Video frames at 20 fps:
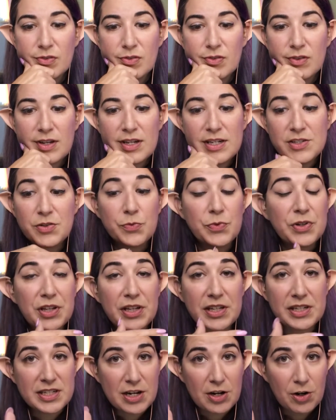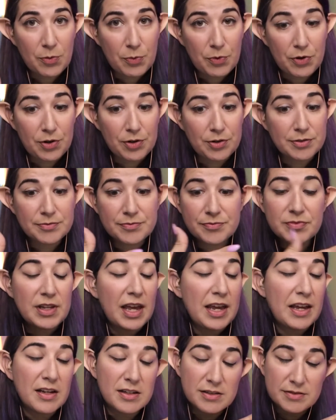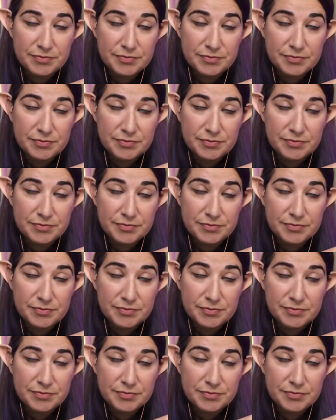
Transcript: is a really terrible, like,